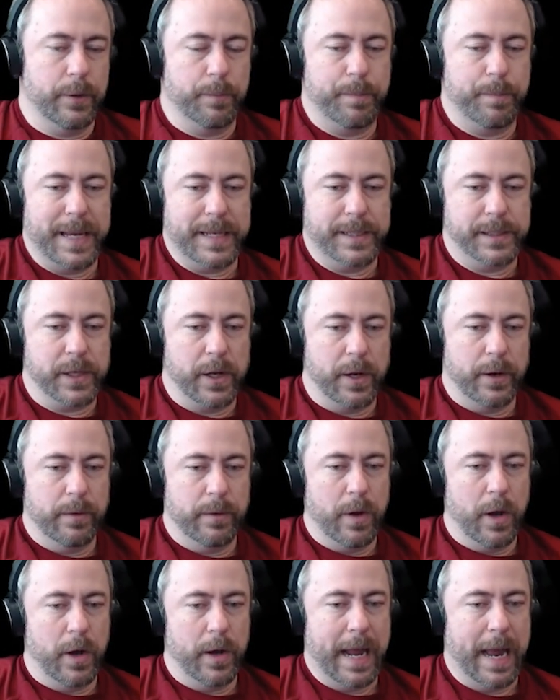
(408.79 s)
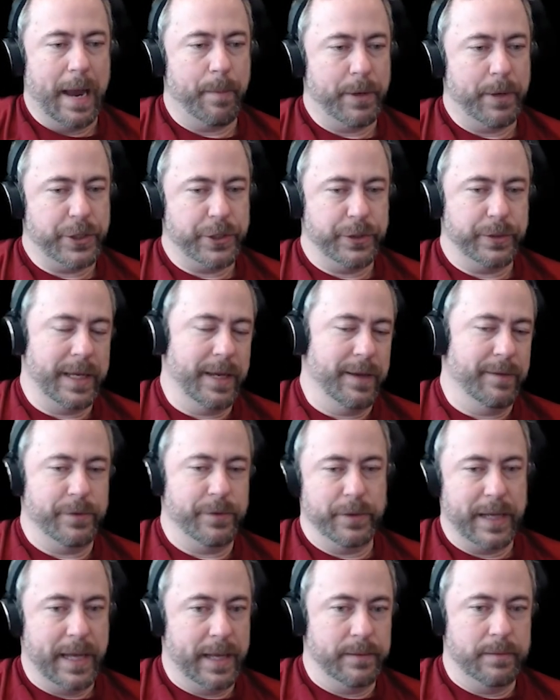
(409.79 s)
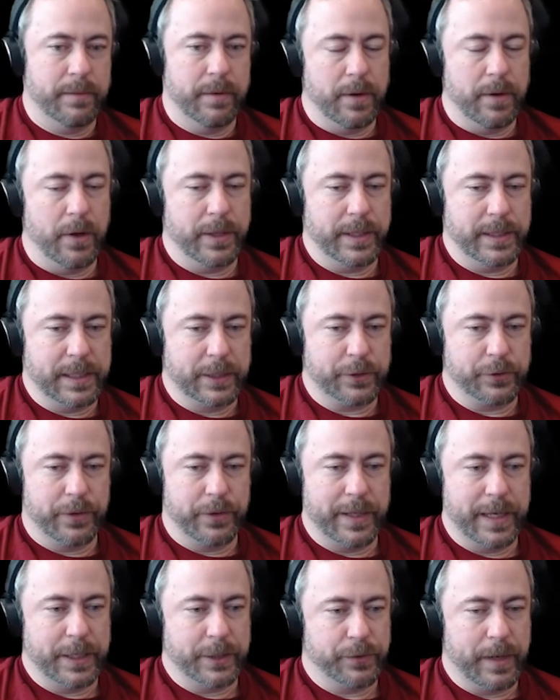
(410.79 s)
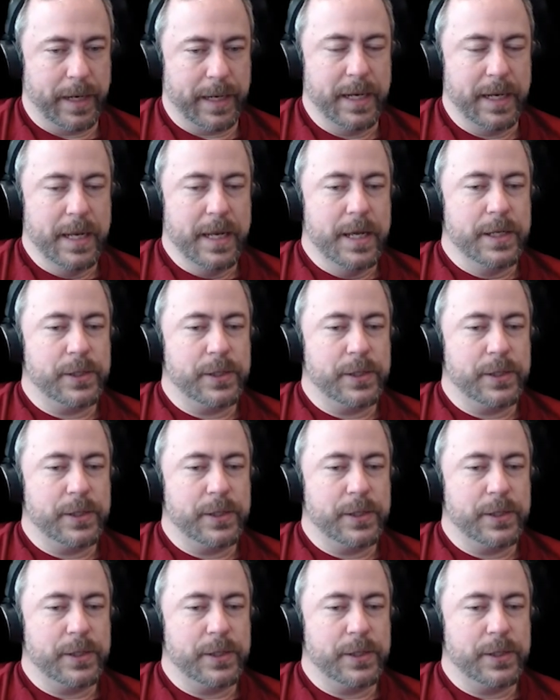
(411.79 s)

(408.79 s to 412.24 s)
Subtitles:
based on how much you give, you get all these extra things, right?